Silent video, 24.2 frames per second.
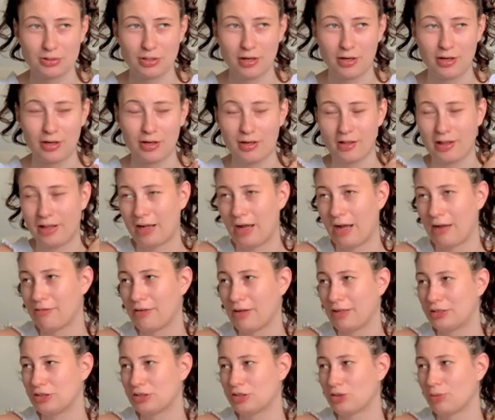are. Like, I've
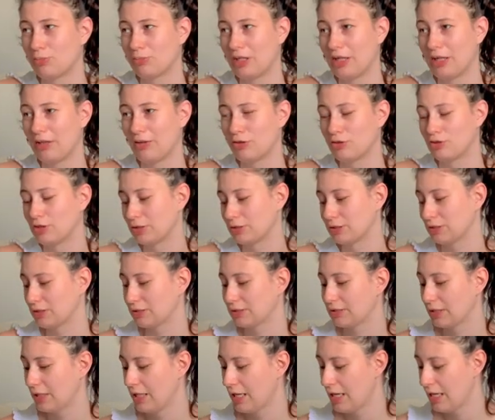had so many other
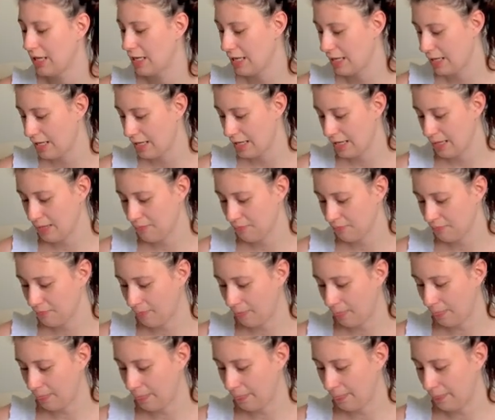dresses
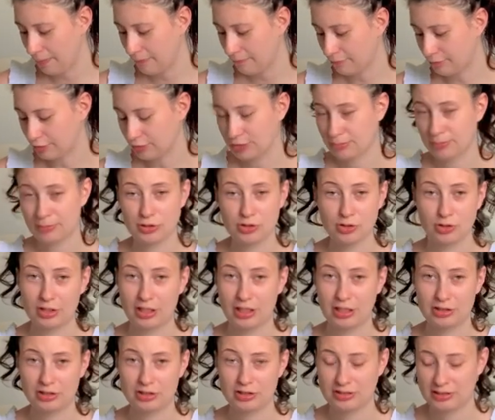for special
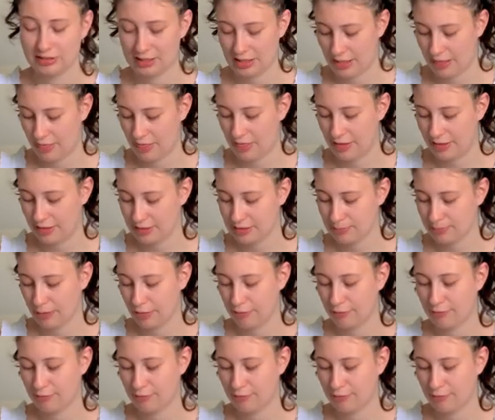occasions. This by